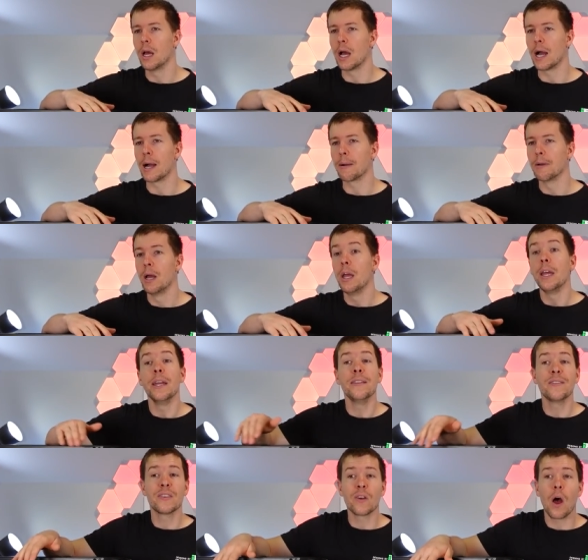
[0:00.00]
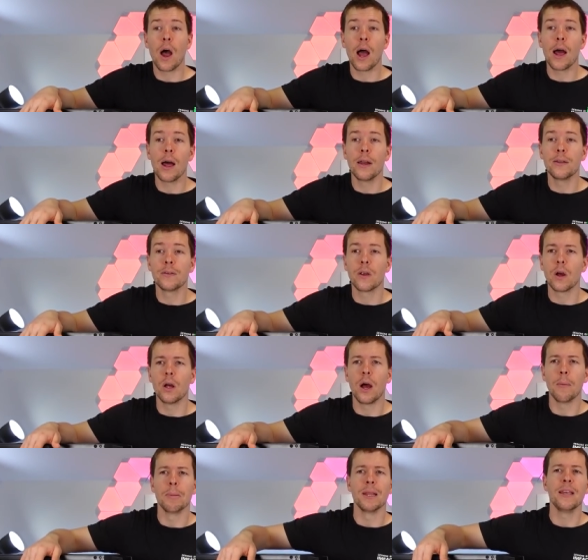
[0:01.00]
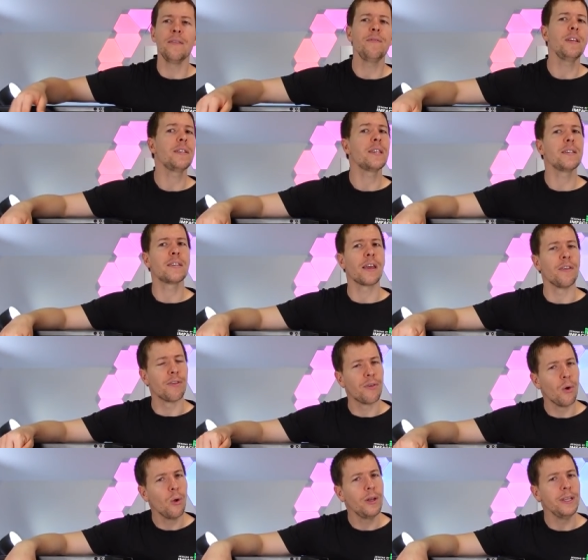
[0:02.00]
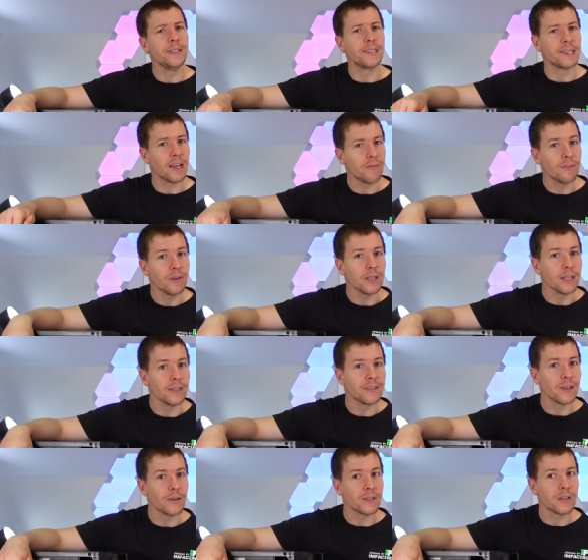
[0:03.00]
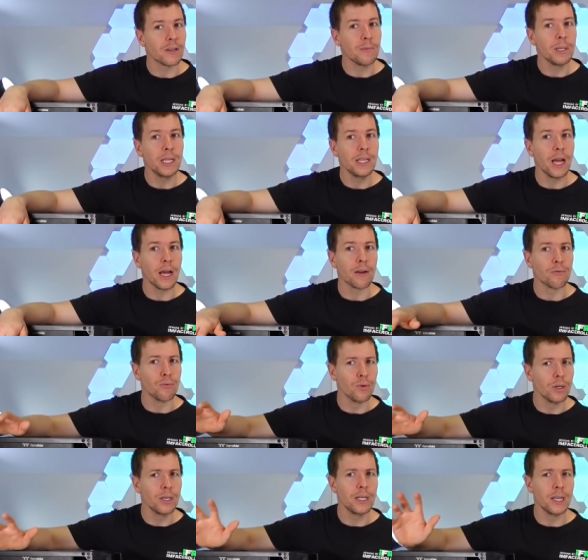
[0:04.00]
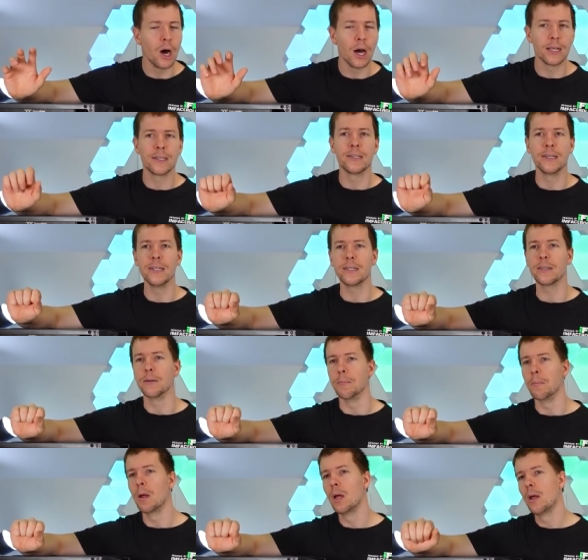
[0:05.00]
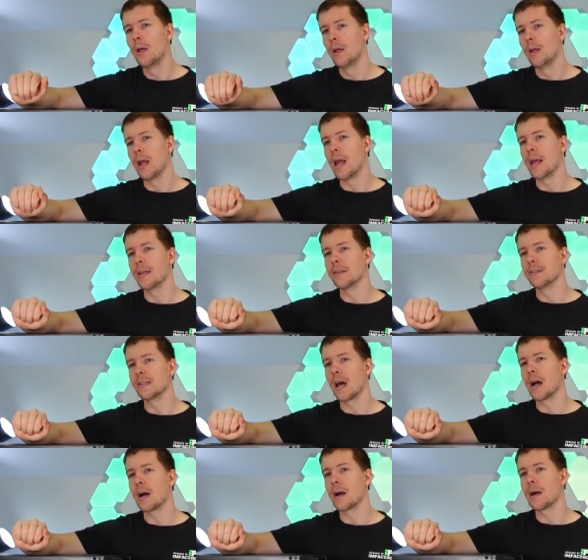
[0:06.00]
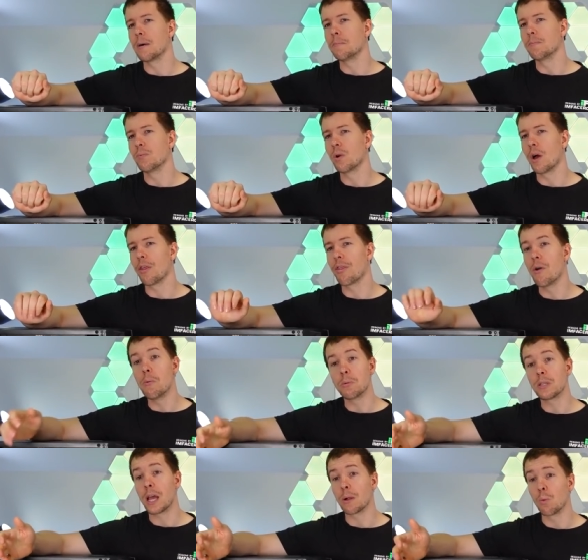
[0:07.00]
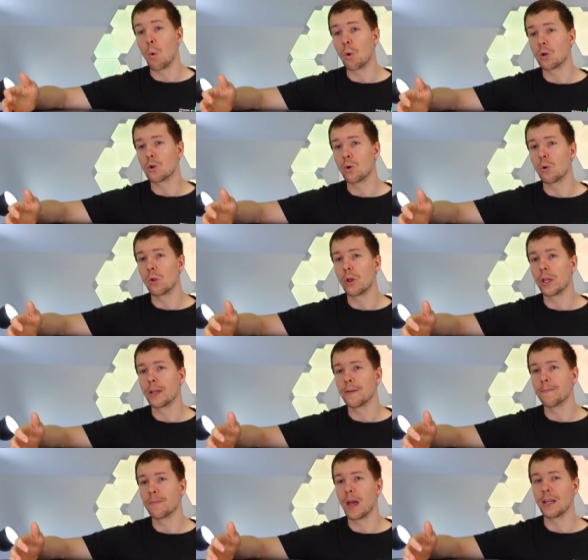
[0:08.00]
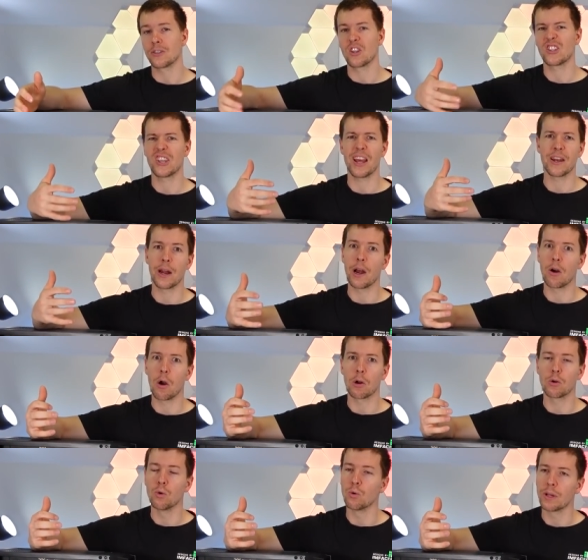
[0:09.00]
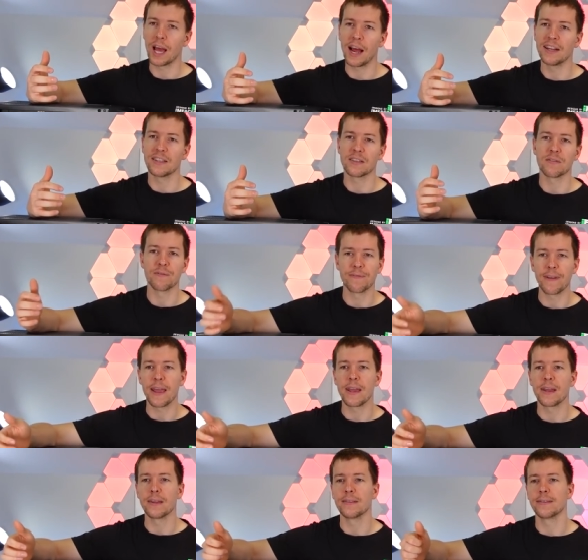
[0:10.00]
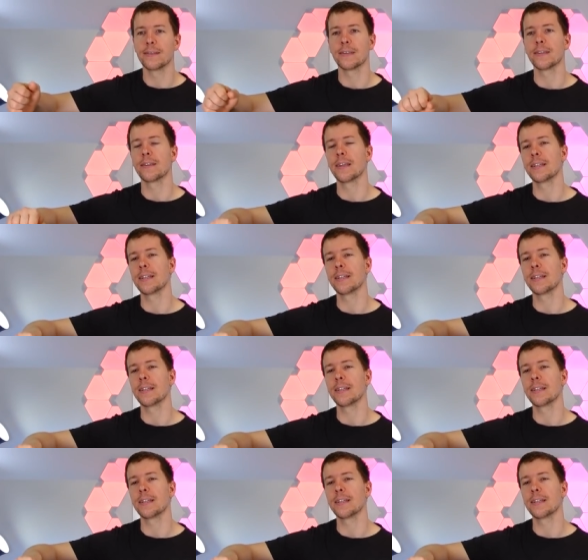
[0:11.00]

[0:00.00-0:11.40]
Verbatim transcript: Uh, inside, I believe this is a 3070, so it's going to be a really nice system. And um, we've got Thermaltake water cooling, as I said, Aerocool case and fans and